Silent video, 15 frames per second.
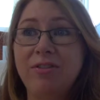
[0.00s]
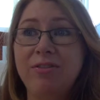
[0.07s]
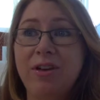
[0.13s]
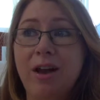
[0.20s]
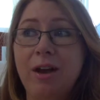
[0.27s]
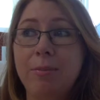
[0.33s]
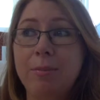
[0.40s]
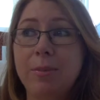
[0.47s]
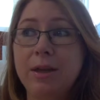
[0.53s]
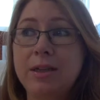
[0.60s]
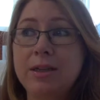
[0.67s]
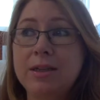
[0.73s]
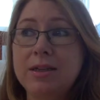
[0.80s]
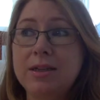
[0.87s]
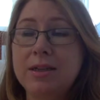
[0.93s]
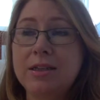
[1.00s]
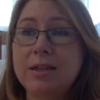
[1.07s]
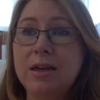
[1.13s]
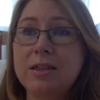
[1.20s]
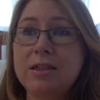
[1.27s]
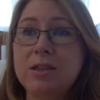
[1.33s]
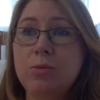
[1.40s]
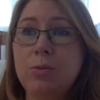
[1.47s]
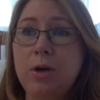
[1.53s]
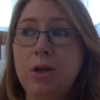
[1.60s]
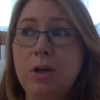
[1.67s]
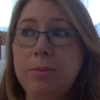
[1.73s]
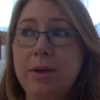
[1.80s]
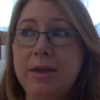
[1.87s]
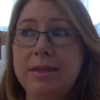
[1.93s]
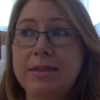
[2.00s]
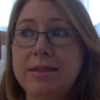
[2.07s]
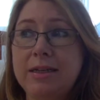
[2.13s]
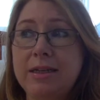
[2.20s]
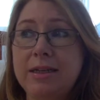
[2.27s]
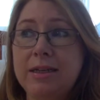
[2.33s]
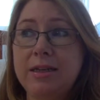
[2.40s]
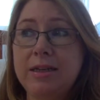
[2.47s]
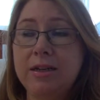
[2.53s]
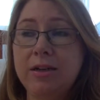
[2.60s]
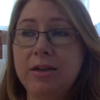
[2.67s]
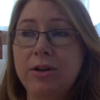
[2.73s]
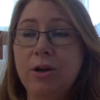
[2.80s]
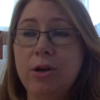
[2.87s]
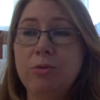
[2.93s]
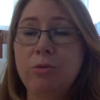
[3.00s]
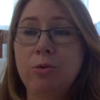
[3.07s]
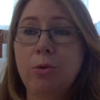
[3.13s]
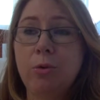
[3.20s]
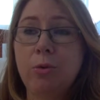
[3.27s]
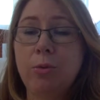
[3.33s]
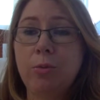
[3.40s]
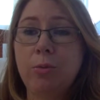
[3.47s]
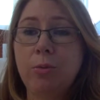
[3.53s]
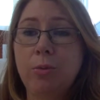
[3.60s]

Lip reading: I did one on Monday, an overall